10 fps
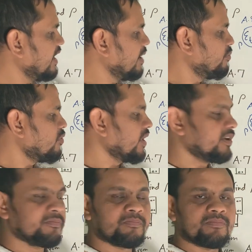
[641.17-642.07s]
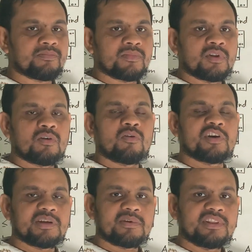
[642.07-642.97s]
FY.
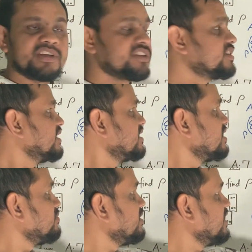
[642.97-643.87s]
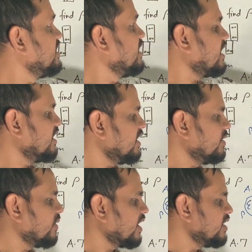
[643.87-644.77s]
Whatever the stress you need here,
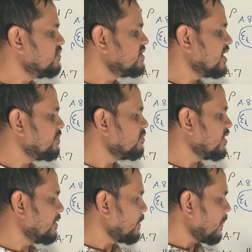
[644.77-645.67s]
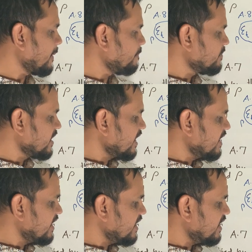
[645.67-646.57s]
you can use FY.
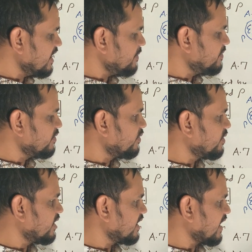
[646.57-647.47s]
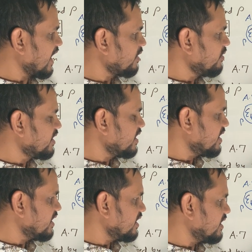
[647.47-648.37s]
If your
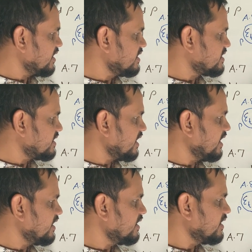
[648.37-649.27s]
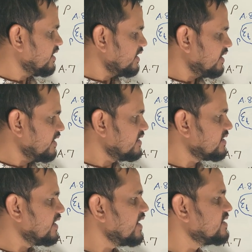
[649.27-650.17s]
calculated strain is
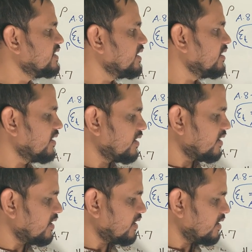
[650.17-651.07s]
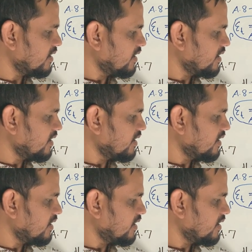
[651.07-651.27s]
less than